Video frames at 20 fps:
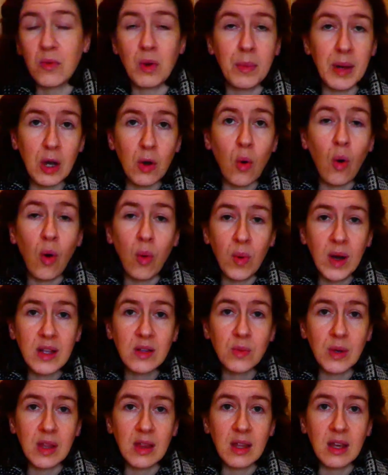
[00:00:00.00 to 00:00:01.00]
my goal
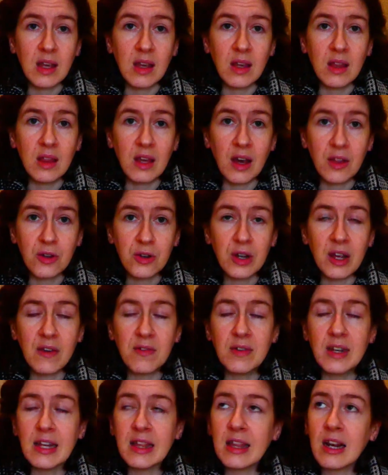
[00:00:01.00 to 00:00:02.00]
was with the other
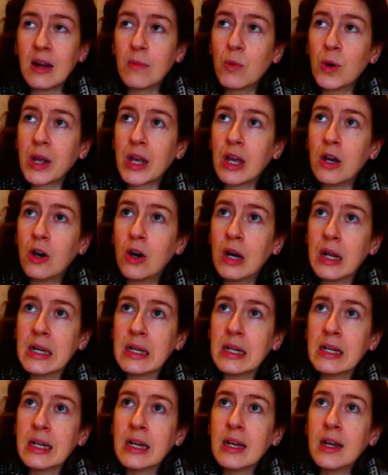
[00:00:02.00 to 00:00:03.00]
gift knit that I'm working on.